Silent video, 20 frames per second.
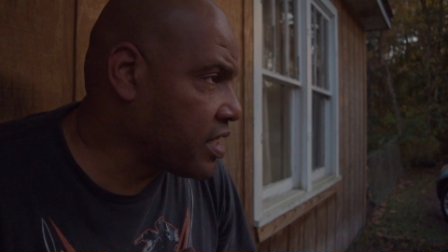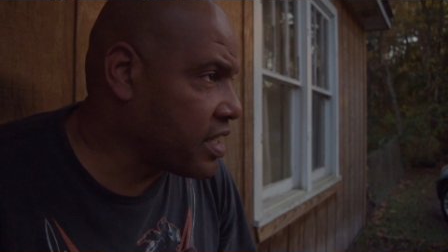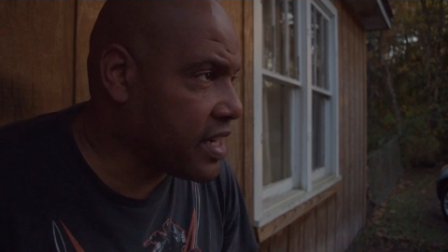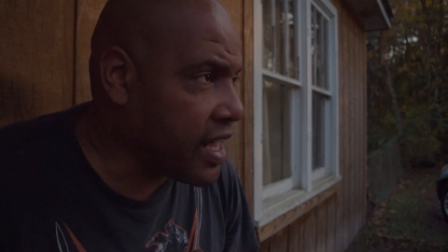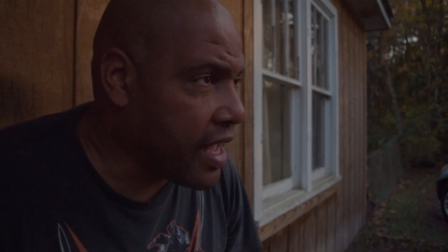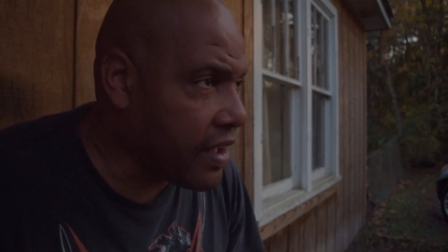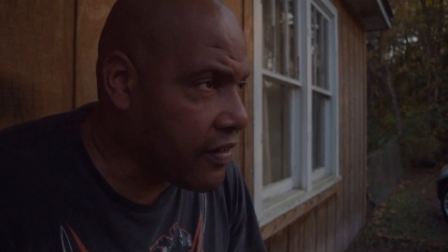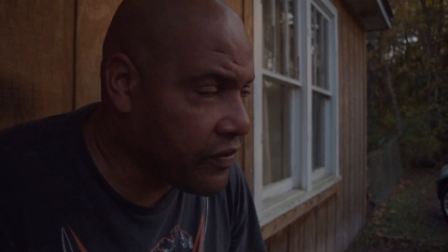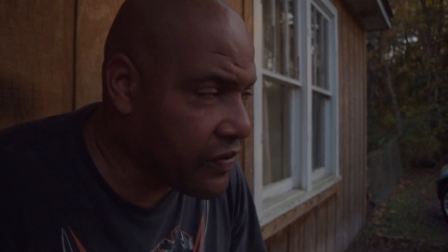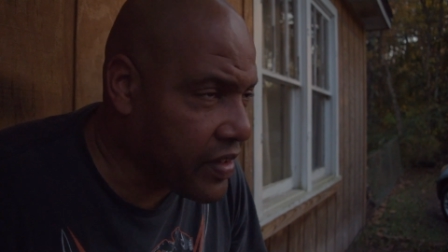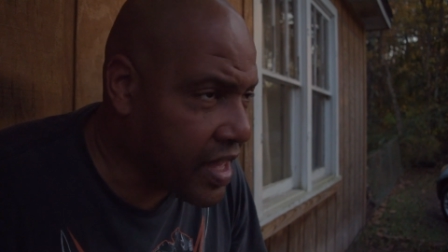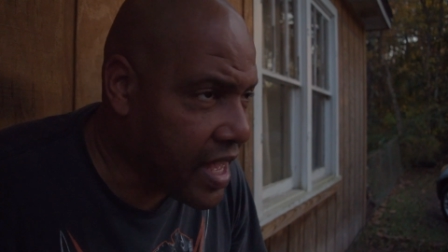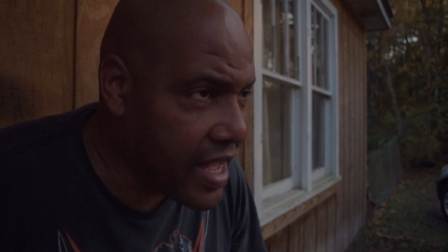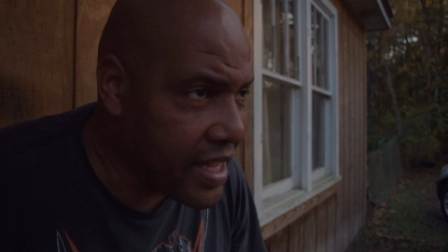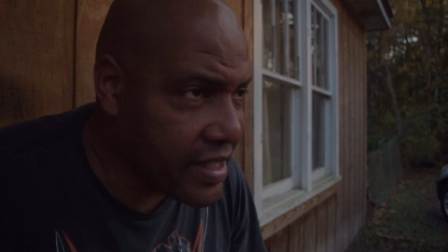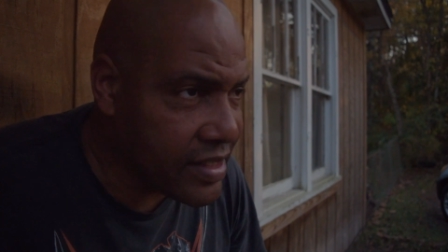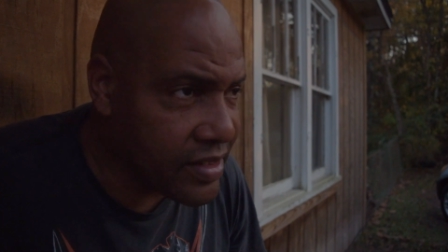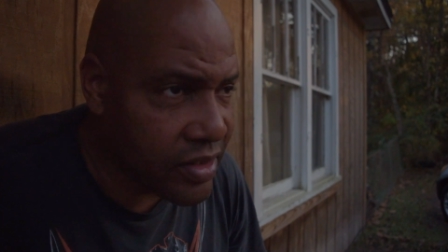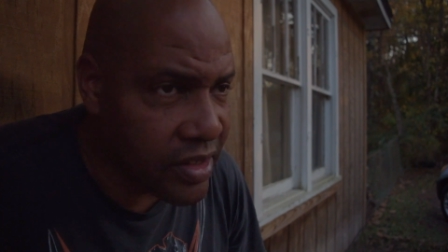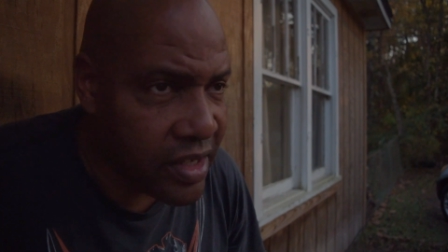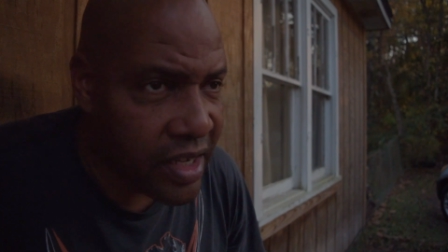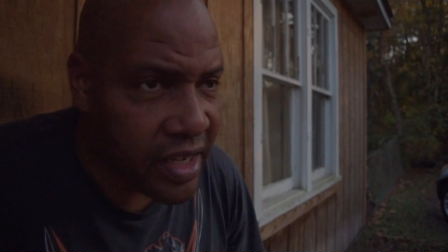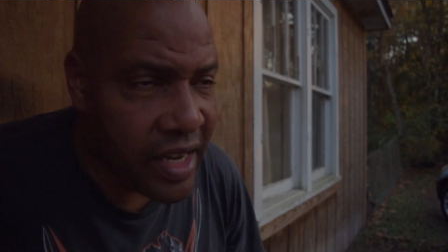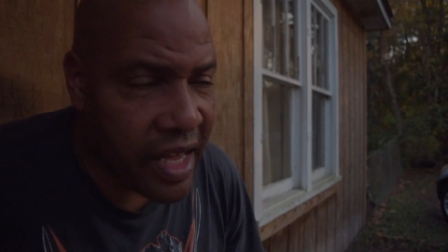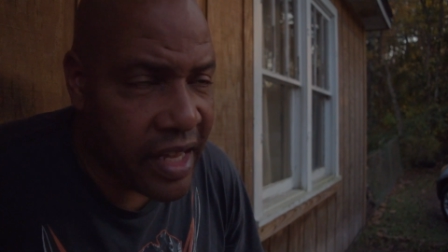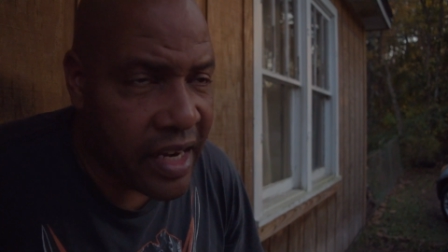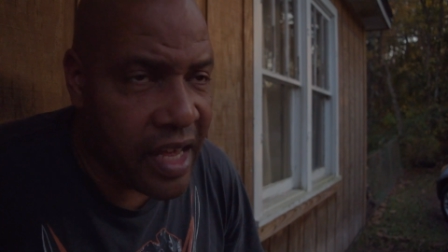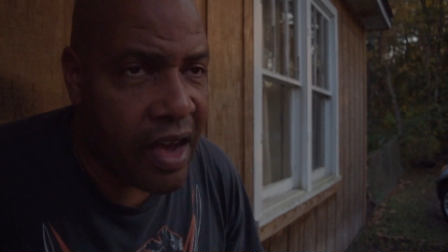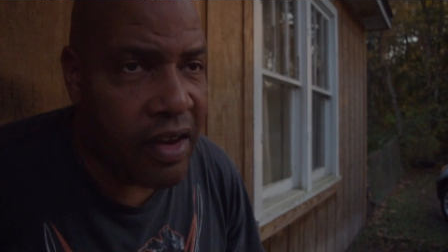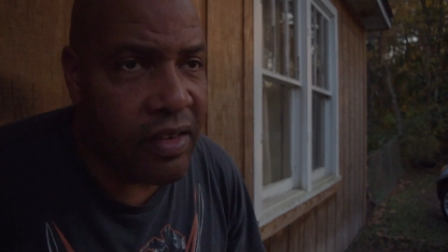cutting out fats, you're
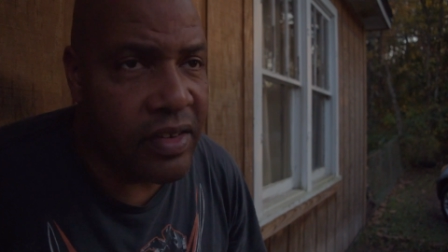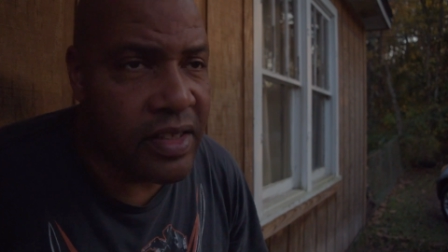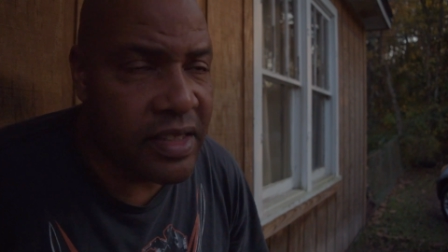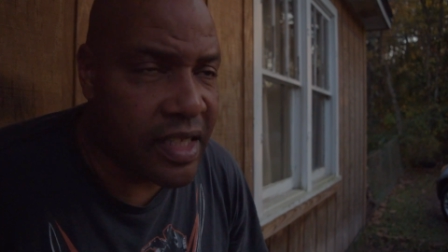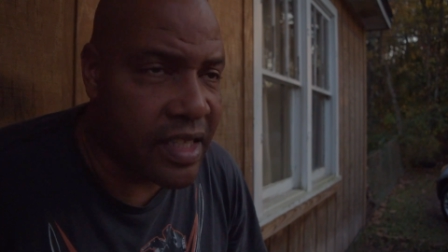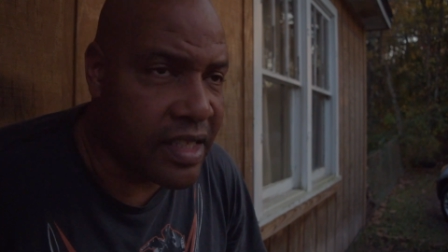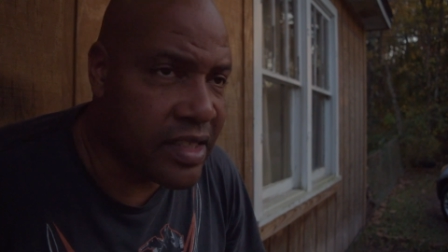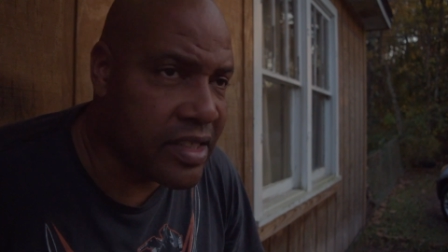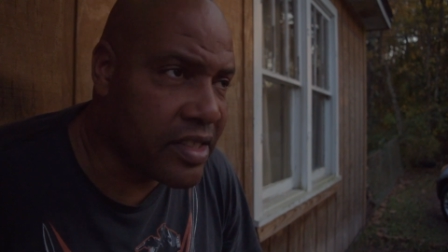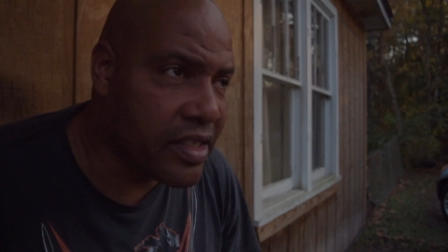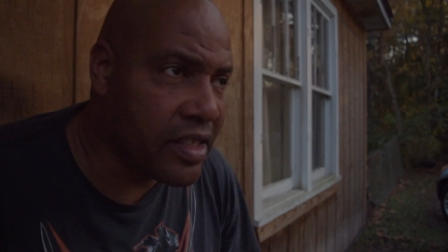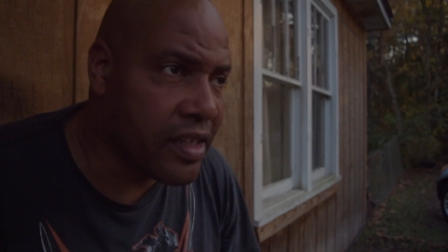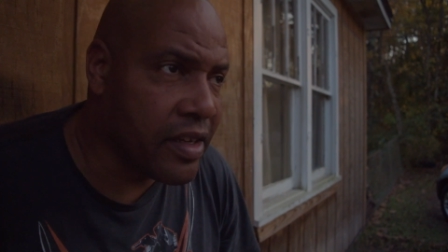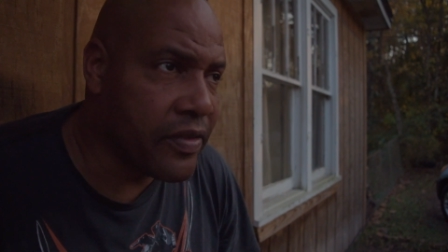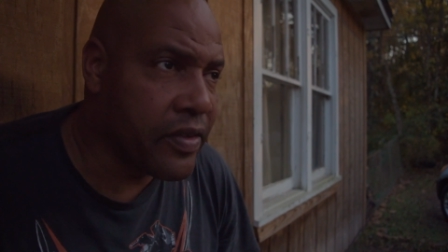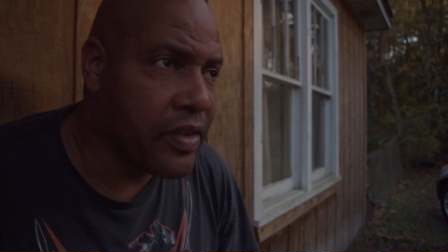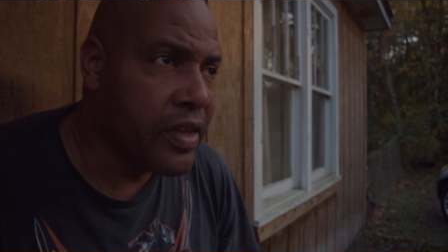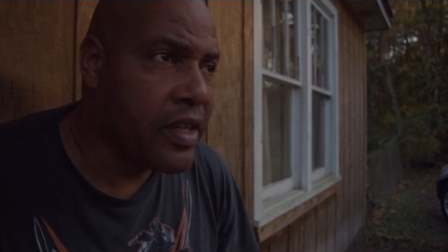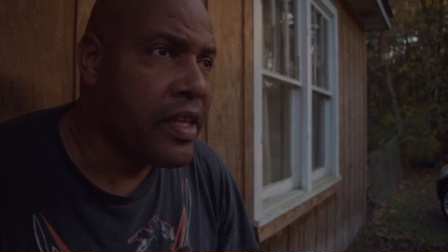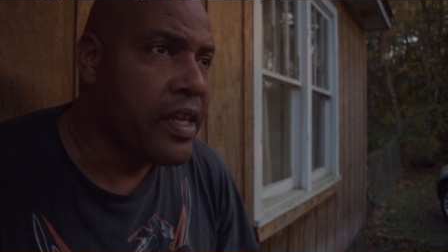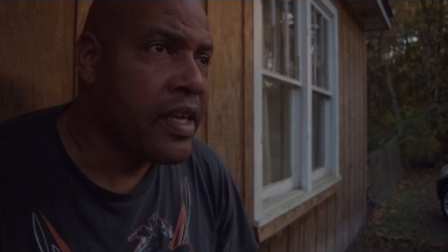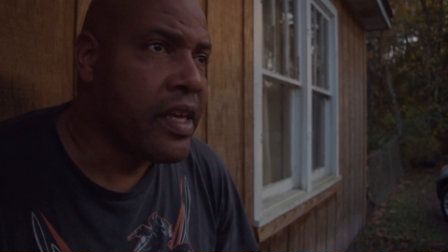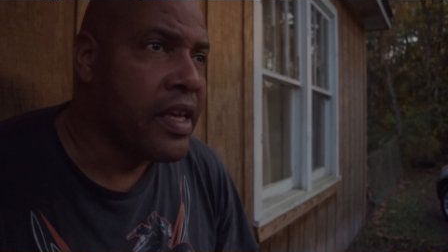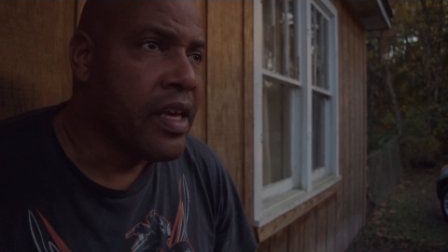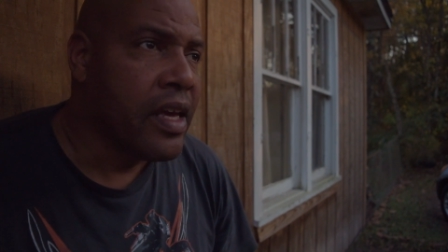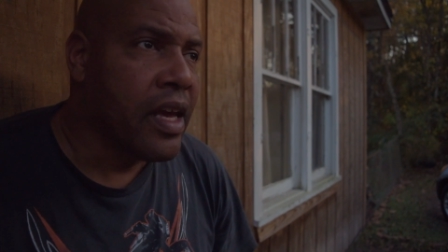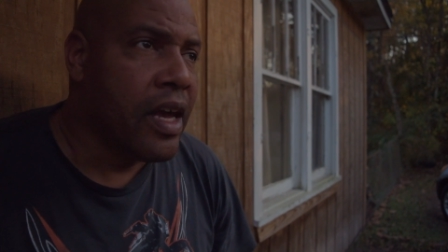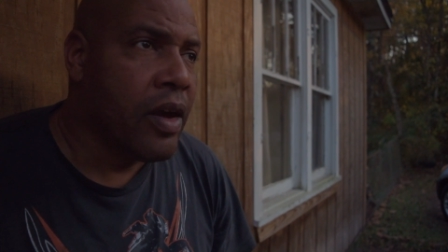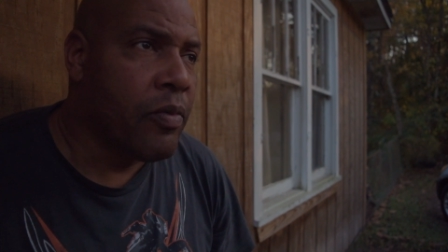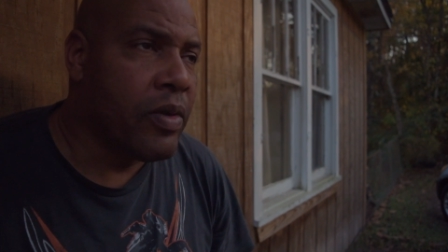cutting out all this other
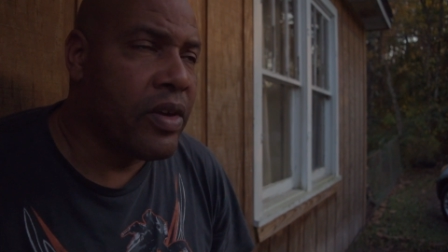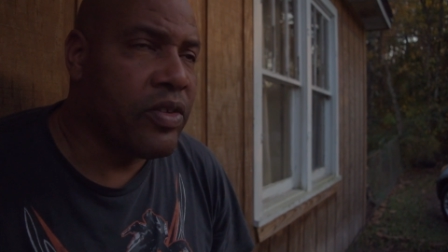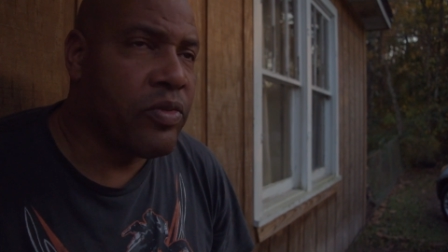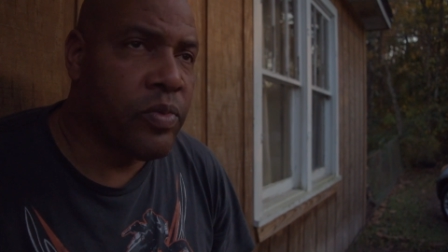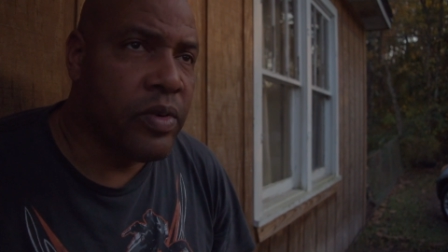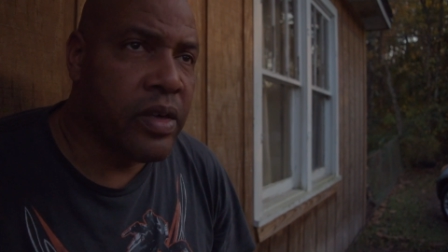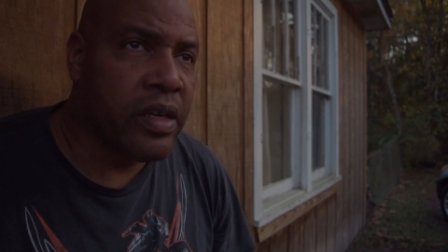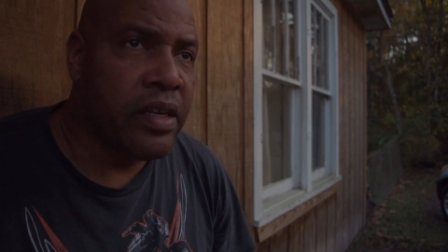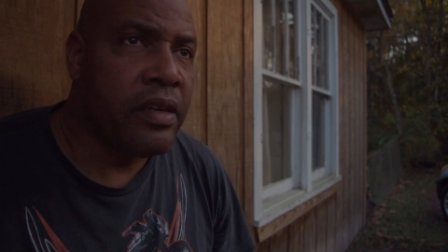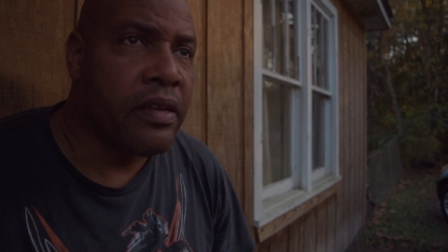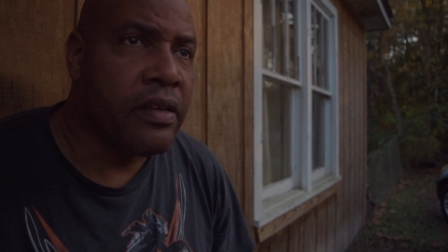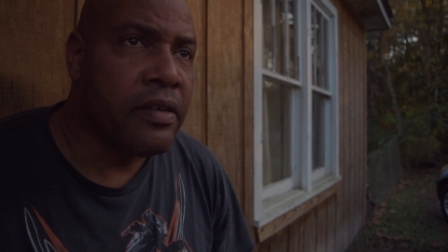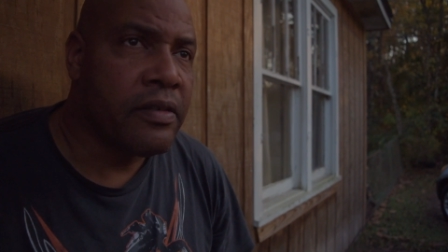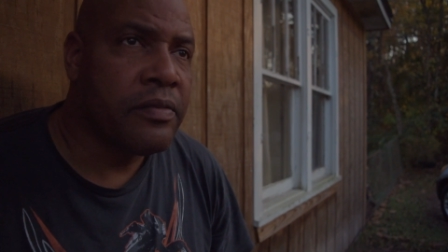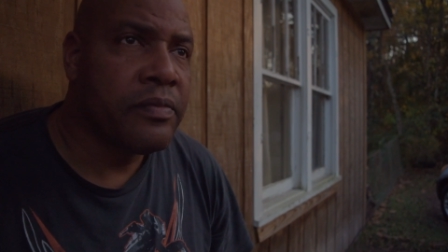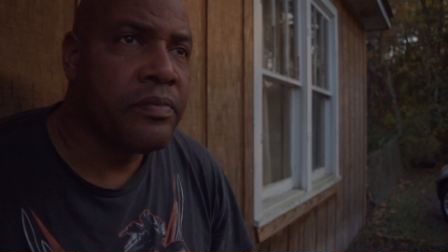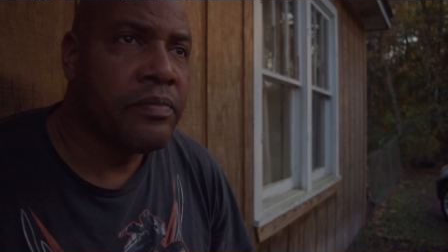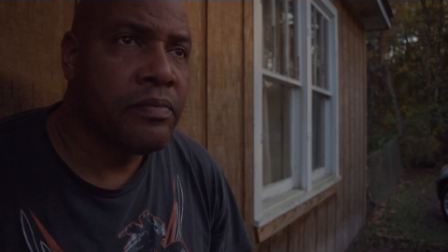stuff, which will